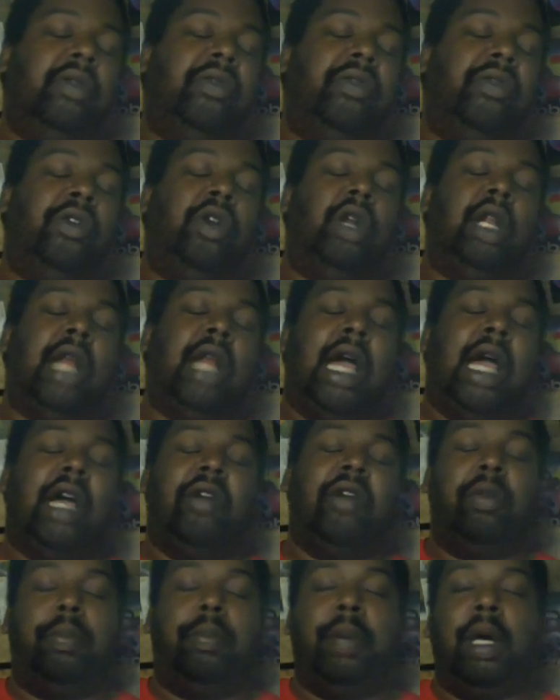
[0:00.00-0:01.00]
for lack
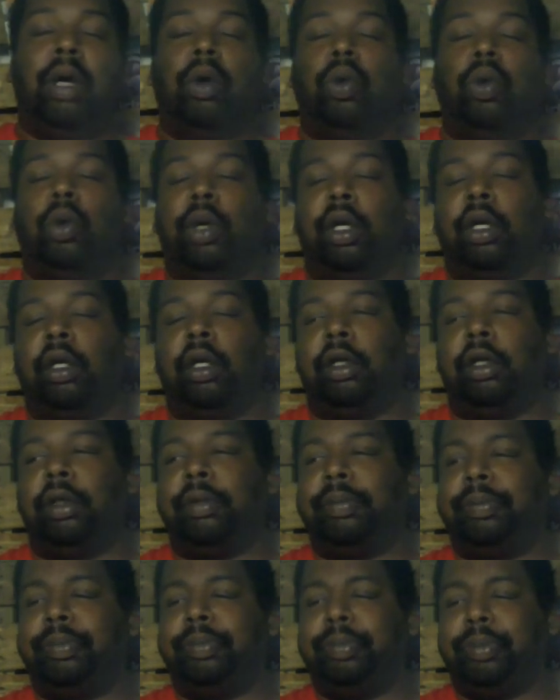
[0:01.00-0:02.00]
of a better
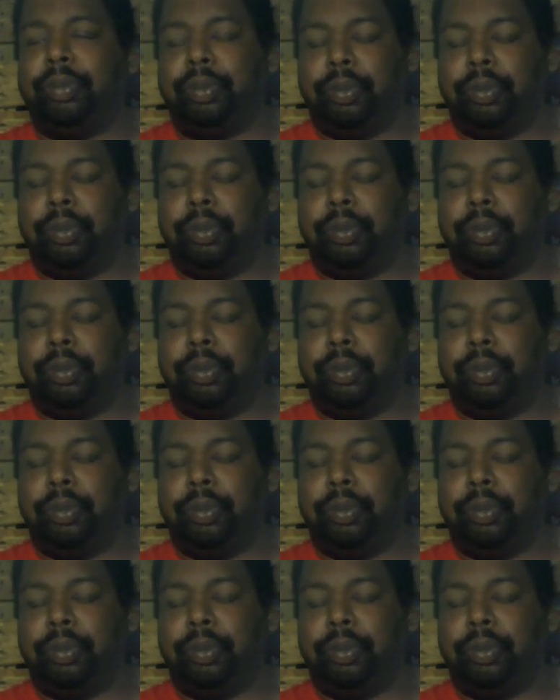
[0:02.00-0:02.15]
word.